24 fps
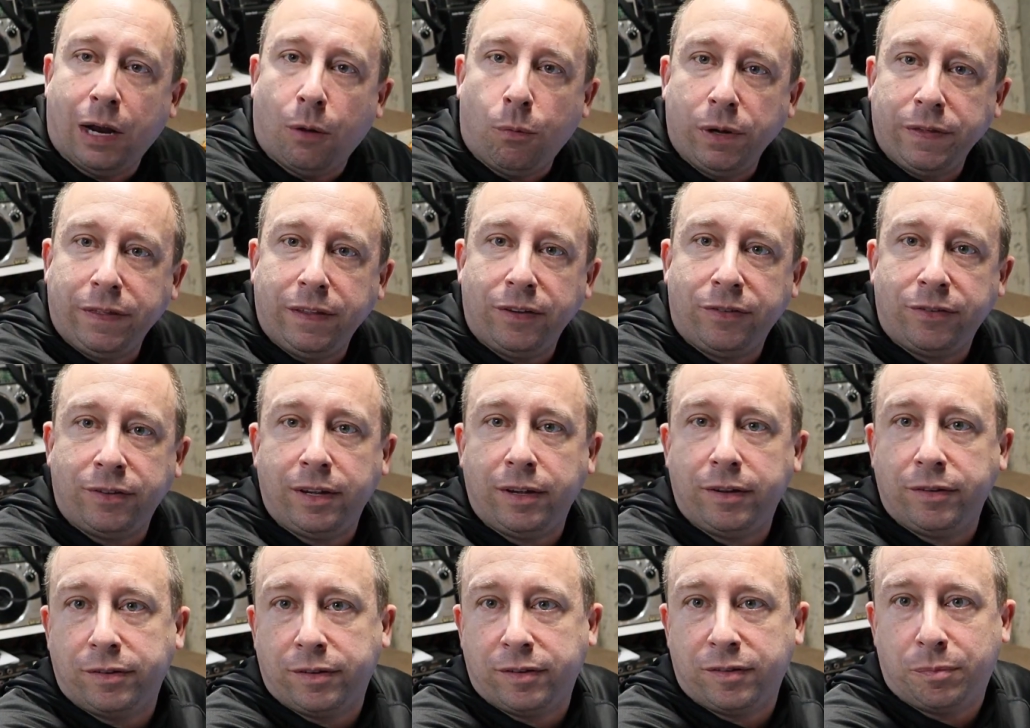Now what this
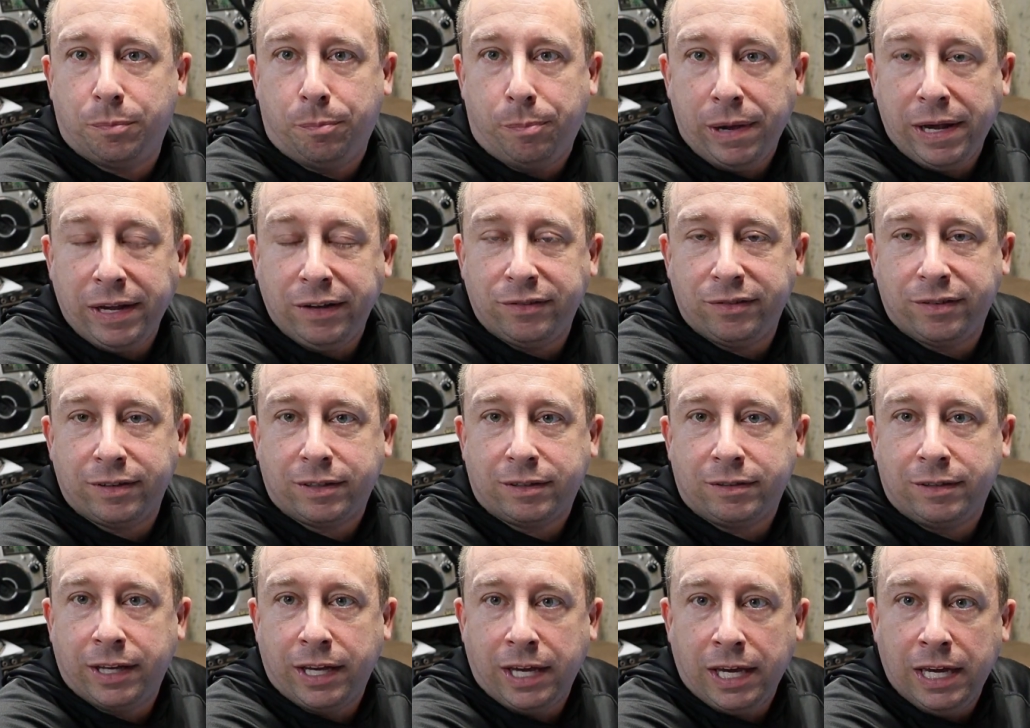is, is
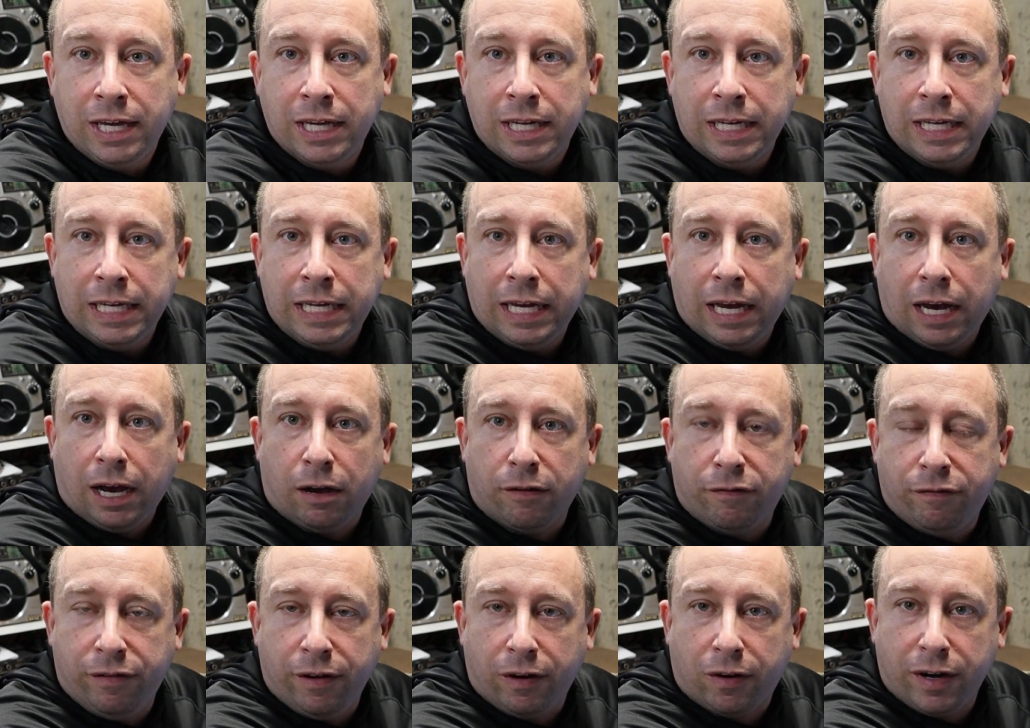basically
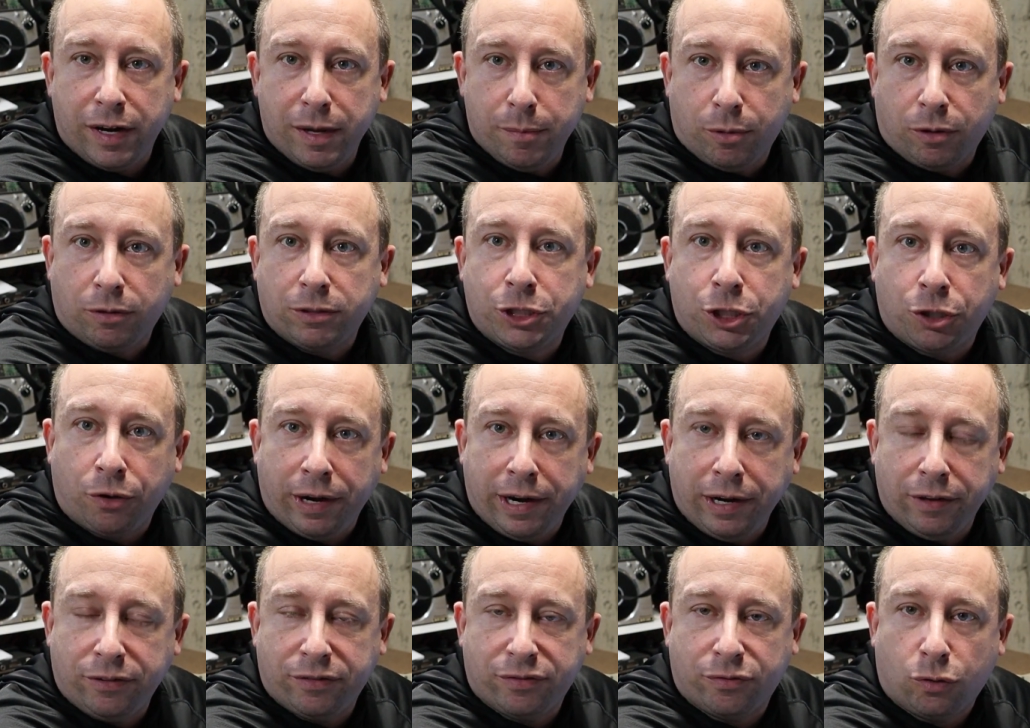a variable
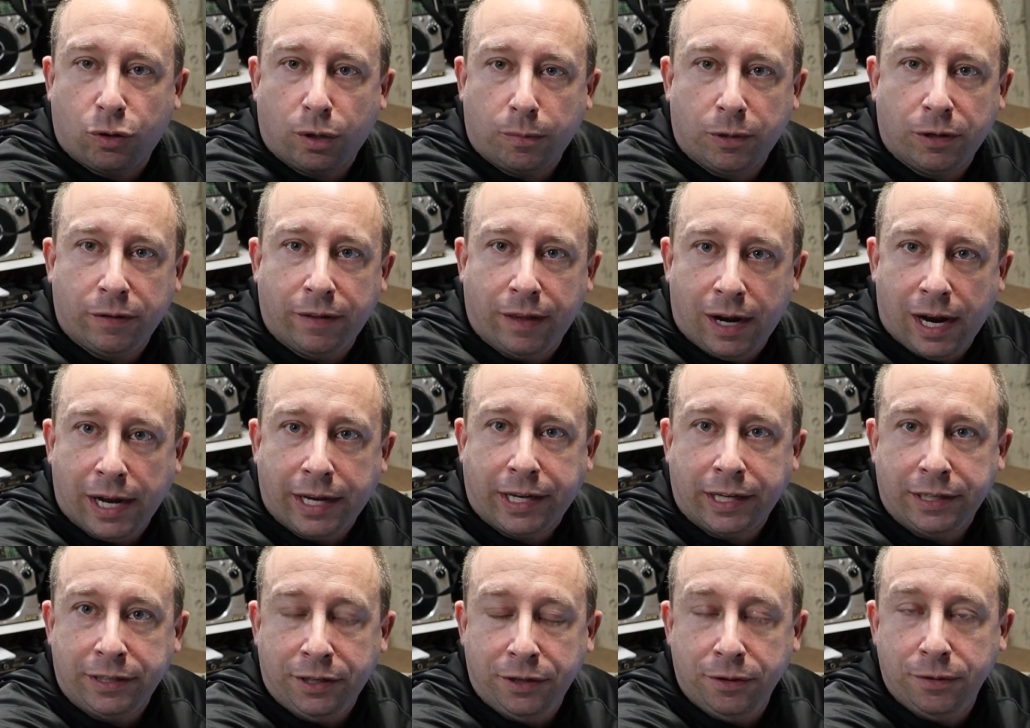transformer that I
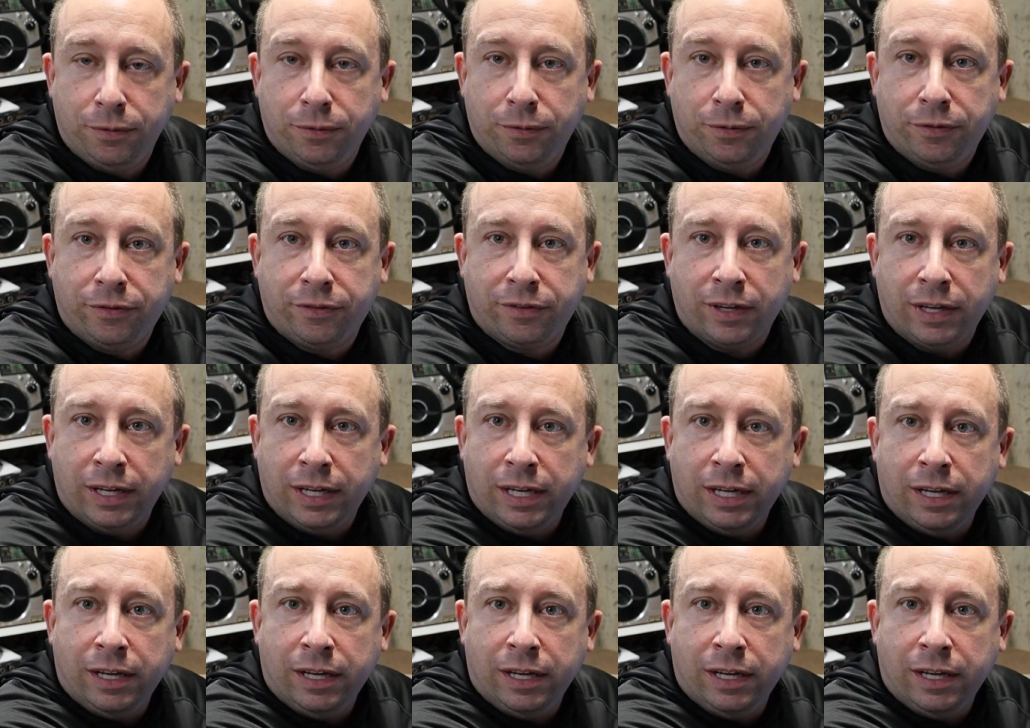can use